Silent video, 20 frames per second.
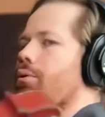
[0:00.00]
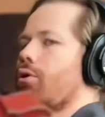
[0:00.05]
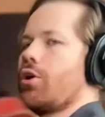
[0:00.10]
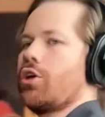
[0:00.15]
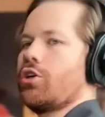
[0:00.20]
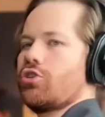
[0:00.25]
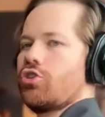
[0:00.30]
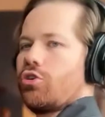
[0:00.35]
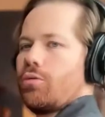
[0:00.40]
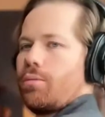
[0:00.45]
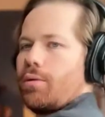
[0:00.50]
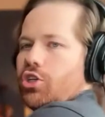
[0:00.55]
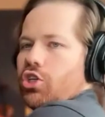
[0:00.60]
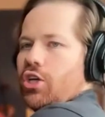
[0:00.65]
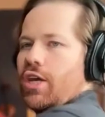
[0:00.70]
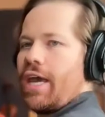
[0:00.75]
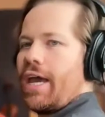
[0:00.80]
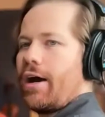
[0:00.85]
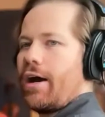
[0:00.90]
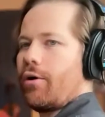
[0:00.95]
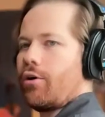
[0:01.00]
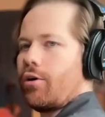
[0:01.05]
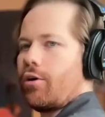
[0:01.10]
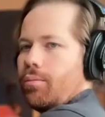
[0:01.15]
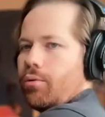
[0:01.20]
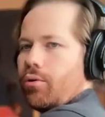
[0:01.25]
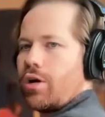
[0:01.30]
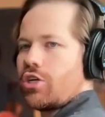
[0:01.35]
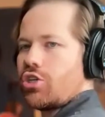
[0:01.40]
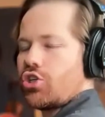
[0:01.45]
putting too much counter
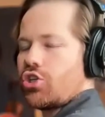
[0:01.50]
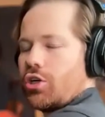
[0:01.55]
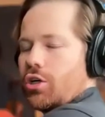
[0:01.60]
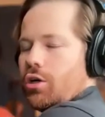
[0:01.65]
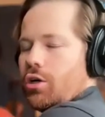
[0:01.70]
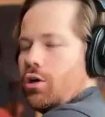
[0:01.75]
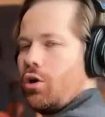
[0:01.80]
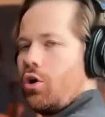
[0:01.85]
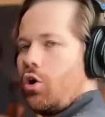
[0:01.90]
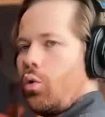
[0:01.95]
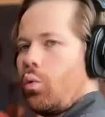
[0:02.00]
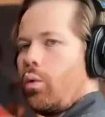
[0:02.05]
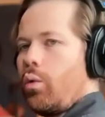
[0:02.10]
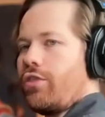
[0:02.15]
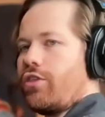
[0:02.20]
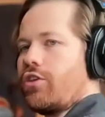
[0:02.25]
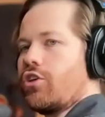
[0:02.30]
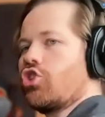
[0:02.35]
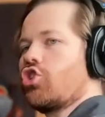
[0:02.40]
pressure with the